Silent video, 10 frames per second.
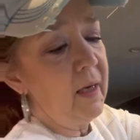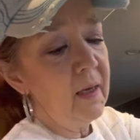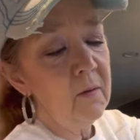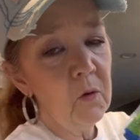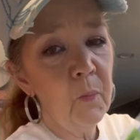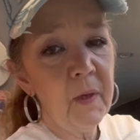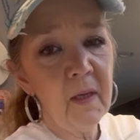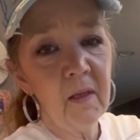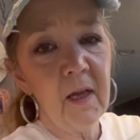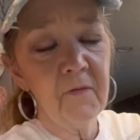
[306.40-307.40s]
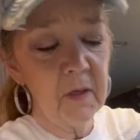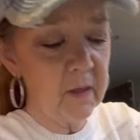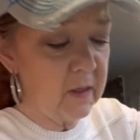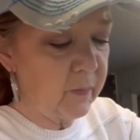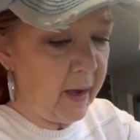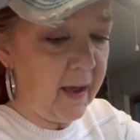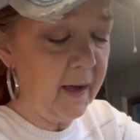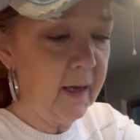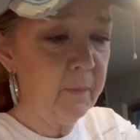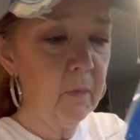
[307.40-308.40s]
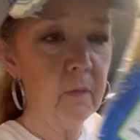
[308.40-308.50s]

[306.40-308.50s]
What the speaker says: little bit left in this bag of